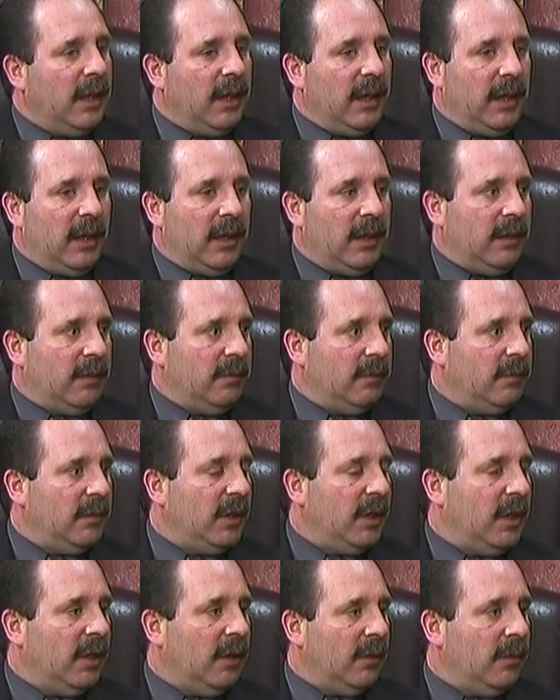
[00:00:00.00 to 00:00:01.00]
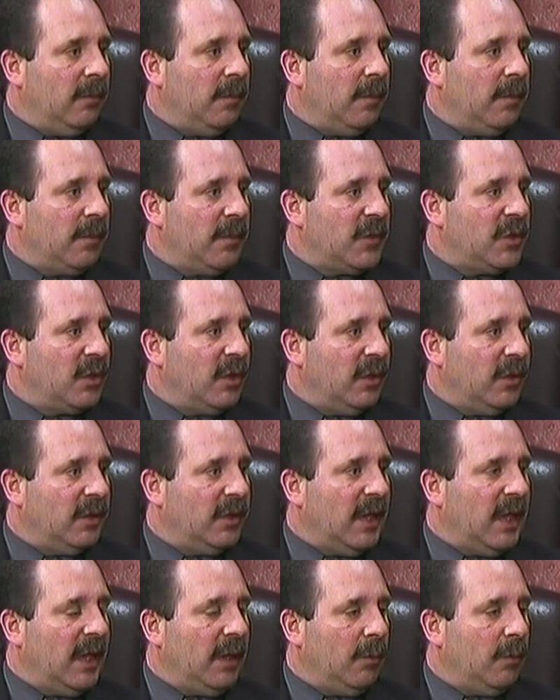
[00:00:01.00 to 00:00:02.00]
And so that
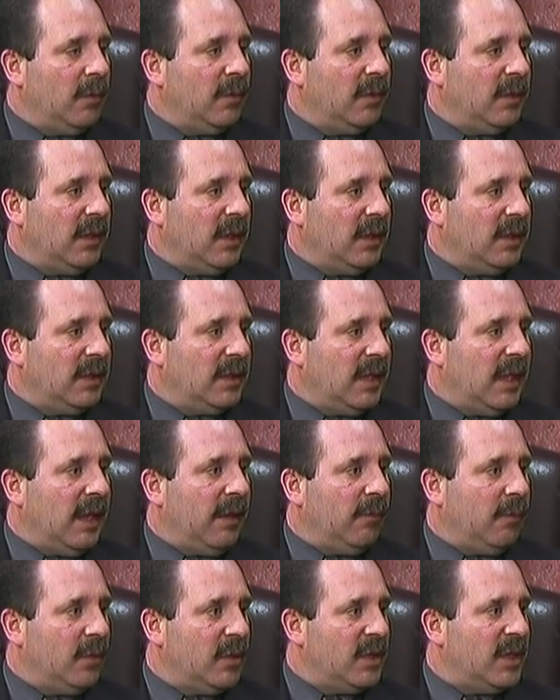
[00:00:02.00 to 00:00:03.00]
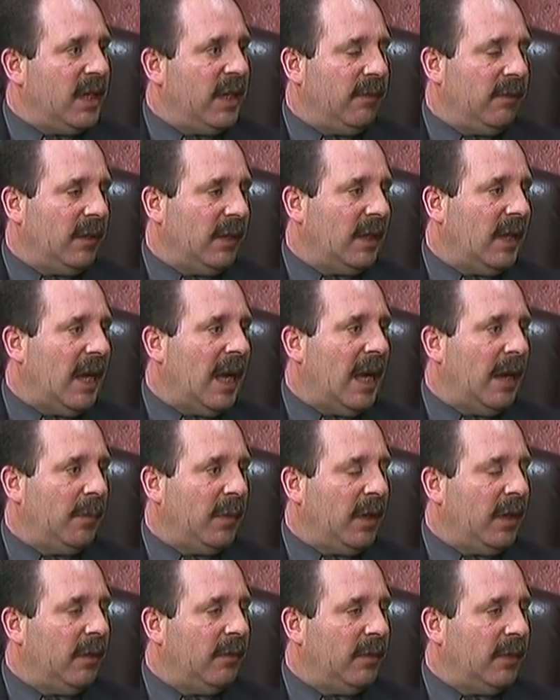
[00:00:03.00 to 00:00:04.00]
they've received a
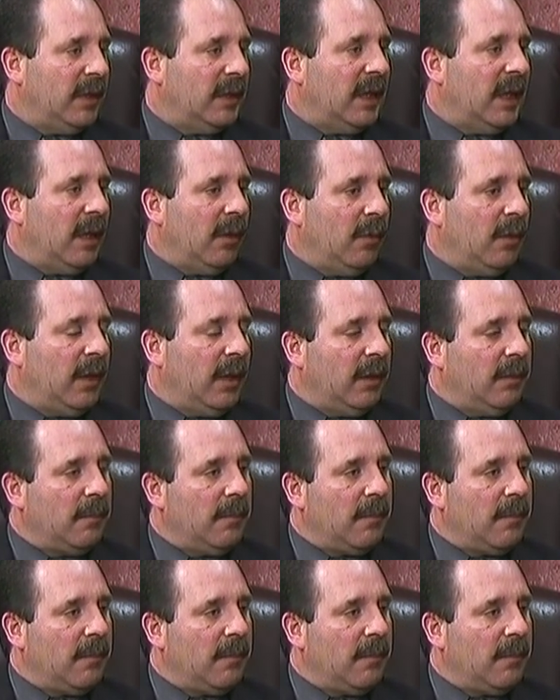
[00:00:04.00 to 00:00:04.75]
copy of it that way.